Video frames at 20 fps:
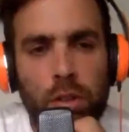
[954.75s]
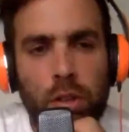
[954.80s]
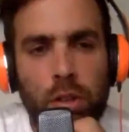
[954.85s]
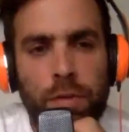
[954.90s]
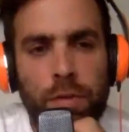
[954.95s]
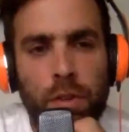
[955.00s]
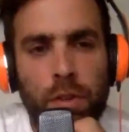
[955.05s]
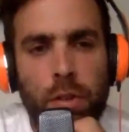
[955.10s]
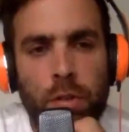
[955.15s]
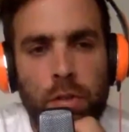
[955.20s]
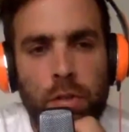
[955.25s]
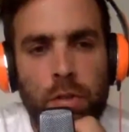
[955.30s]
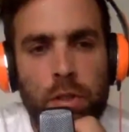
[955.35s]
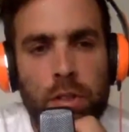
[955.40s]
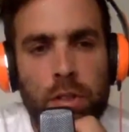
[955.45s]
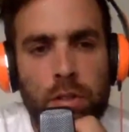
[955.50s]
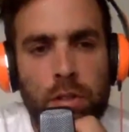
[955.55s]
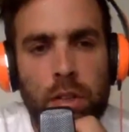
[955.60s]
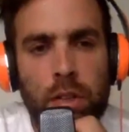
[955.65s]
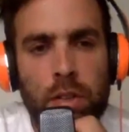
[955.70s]
of you
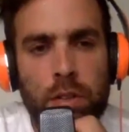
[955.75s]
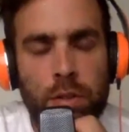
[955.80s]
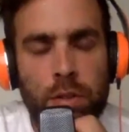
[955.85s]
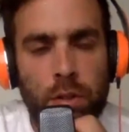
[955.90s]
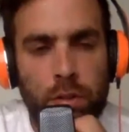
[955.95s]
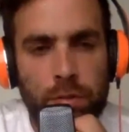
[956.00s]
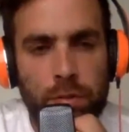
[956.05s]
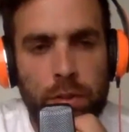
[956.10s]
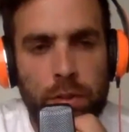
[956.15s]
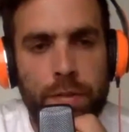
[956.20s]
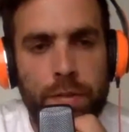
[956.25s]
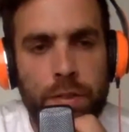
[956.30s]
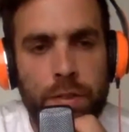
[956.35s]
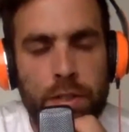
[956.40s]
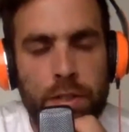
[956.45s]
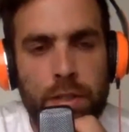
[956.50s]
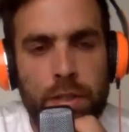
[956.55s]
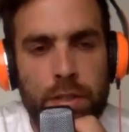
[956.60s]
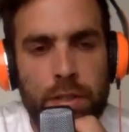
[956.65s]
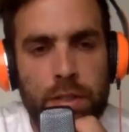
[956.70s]
and sort of leave you
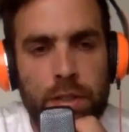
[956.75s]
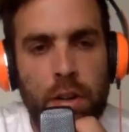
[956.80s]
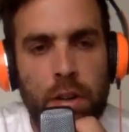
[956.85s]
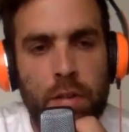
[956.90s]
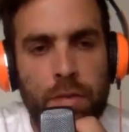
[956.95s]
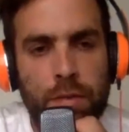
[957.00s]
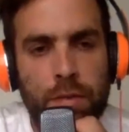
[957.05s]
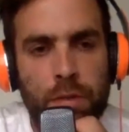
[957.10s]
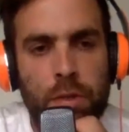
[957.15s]
to yourself,